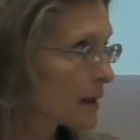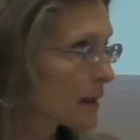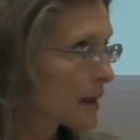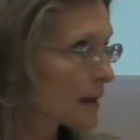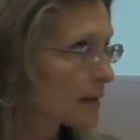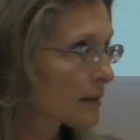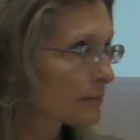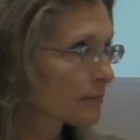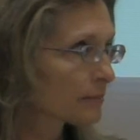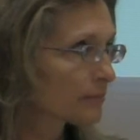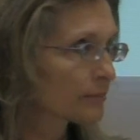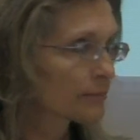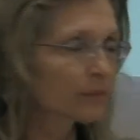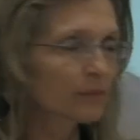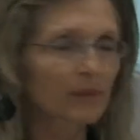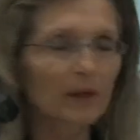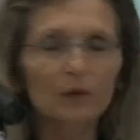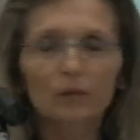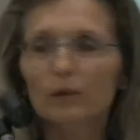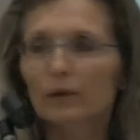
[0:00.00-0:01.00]

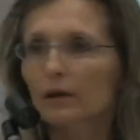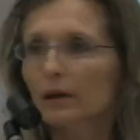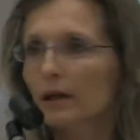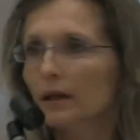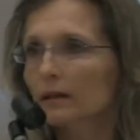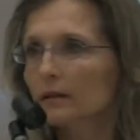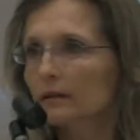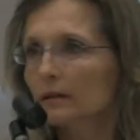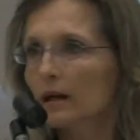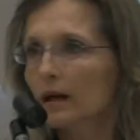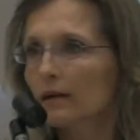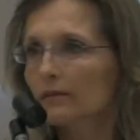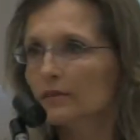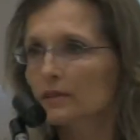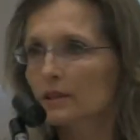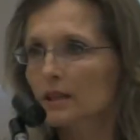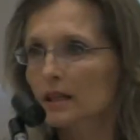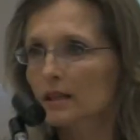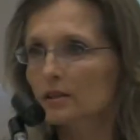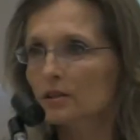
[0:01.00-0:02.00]
that we're in
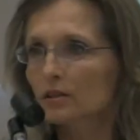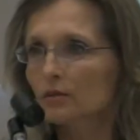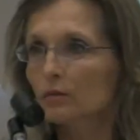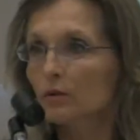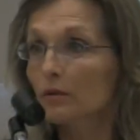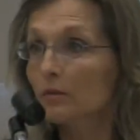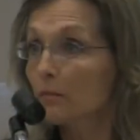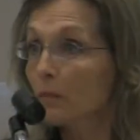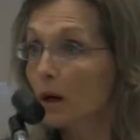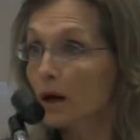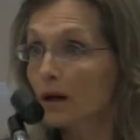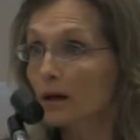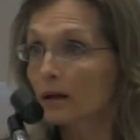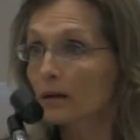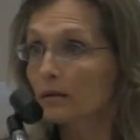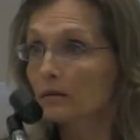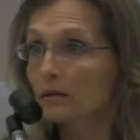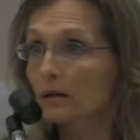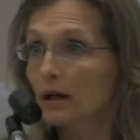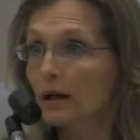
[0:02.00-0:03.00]
conversation with Mark
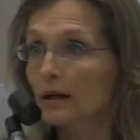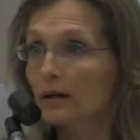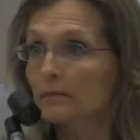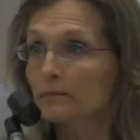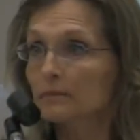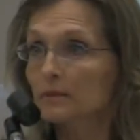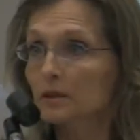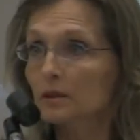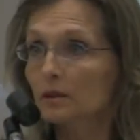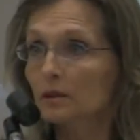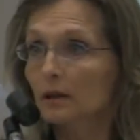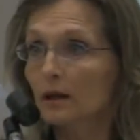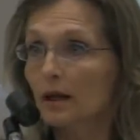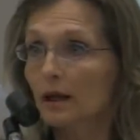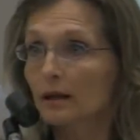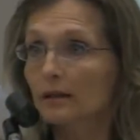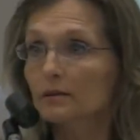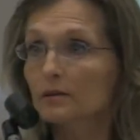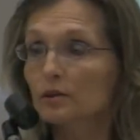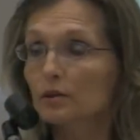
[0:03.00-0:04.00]
to
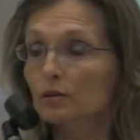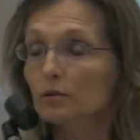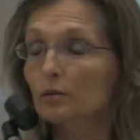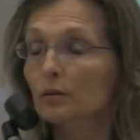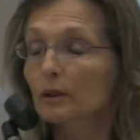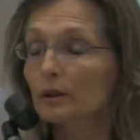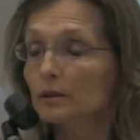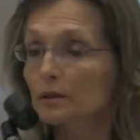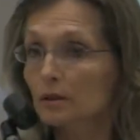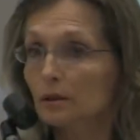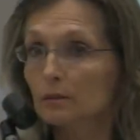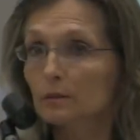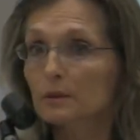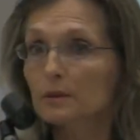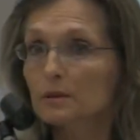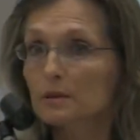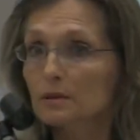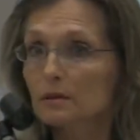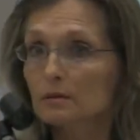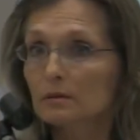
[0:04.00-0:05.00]
add 2 wind
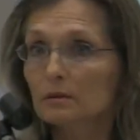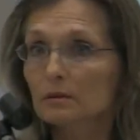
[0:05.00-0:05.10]
turbines.